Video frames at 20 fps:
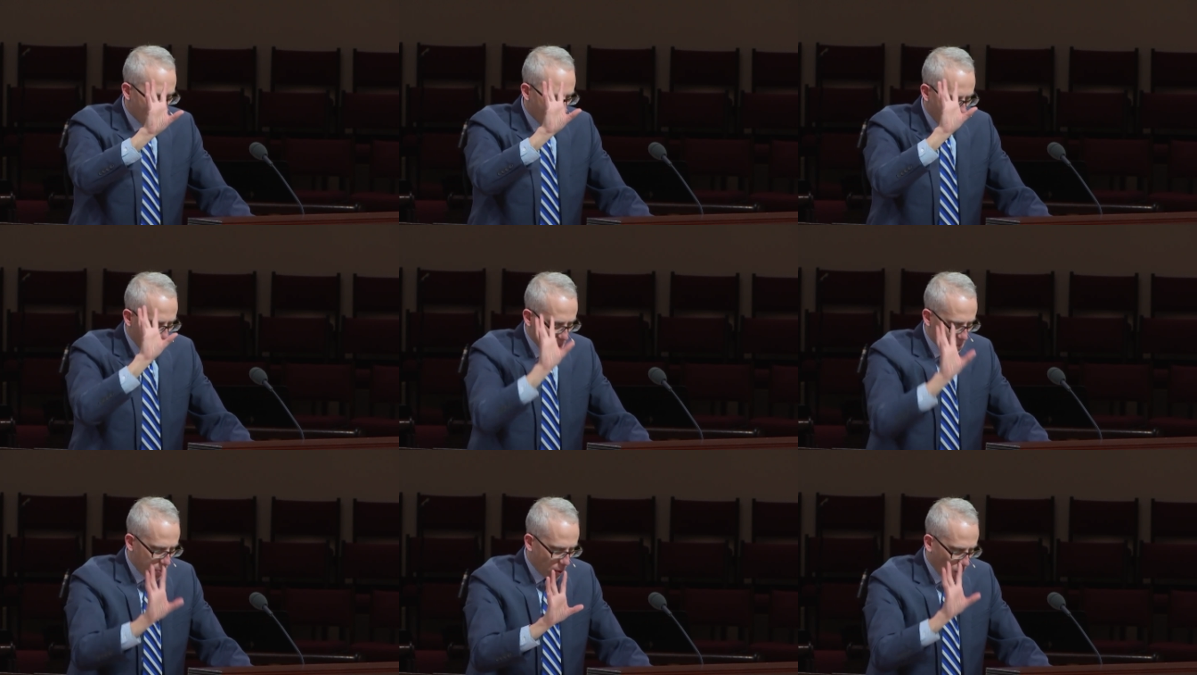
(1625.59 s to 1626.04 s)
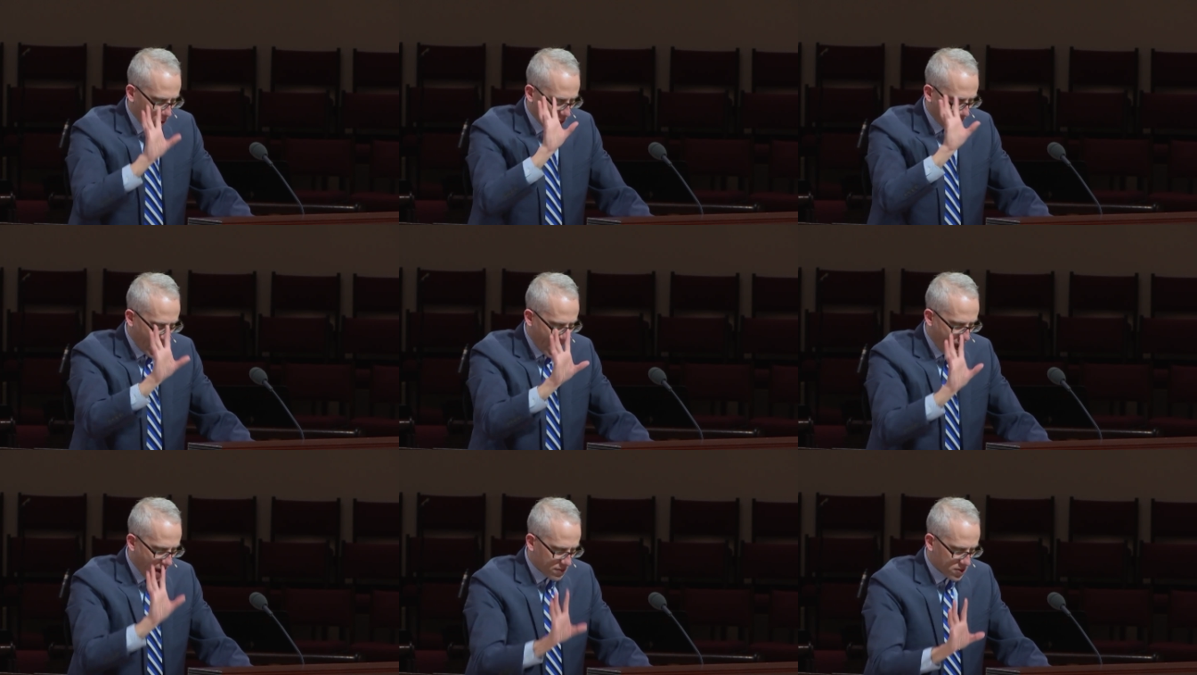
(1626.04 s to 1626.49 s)
in both
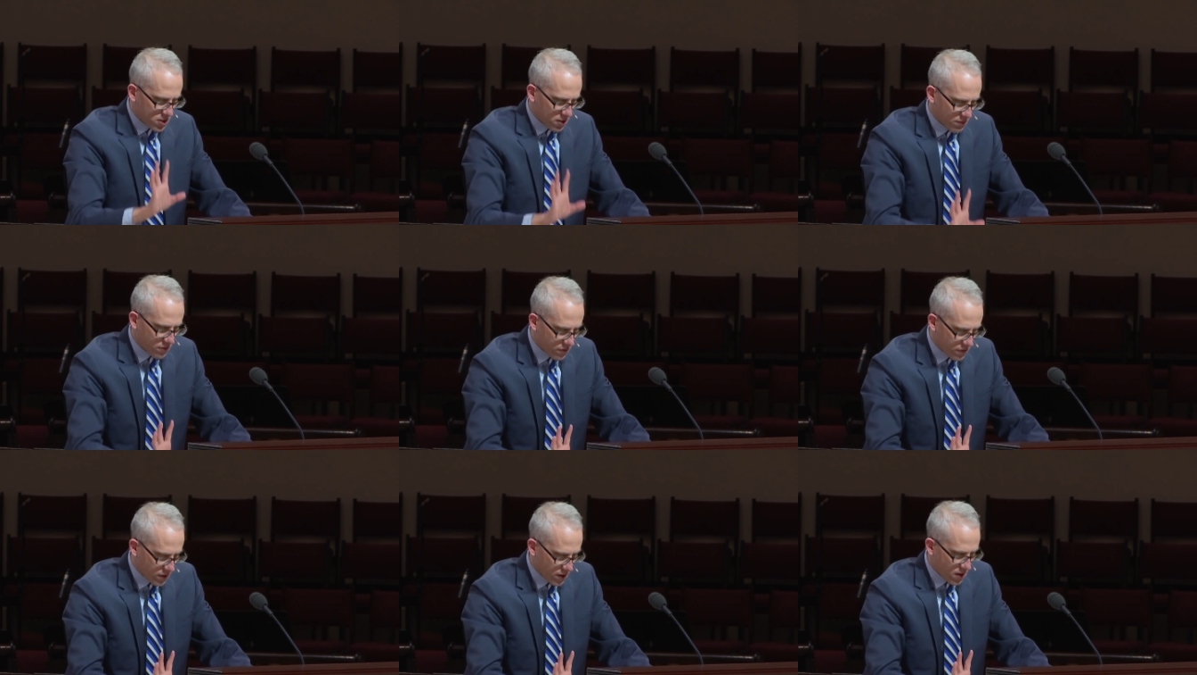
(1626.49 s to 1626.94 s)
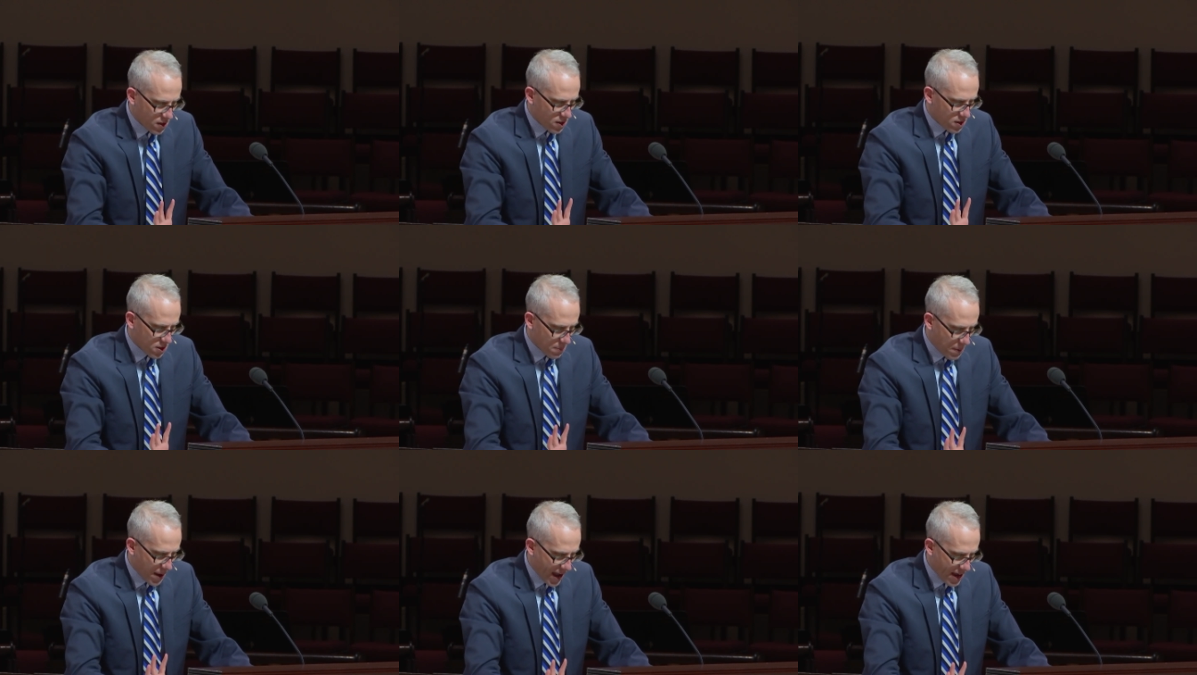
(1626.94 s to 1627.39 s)
halves of
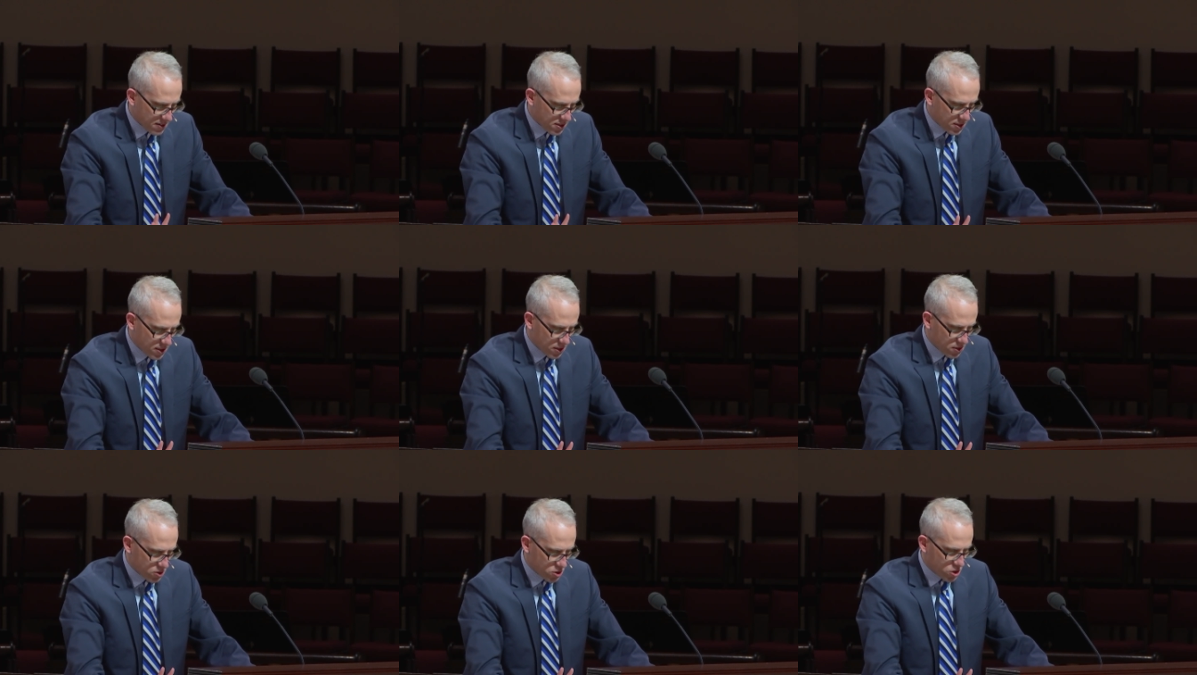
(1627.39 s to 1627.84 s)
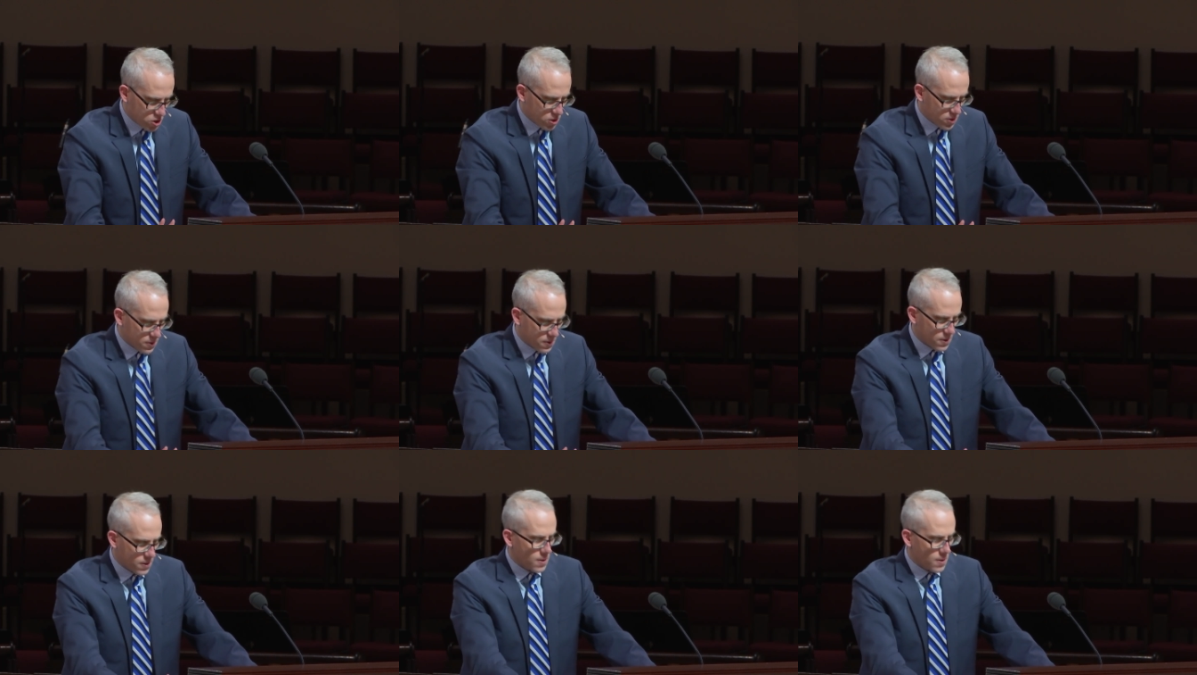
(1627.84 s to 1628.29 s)
the passage.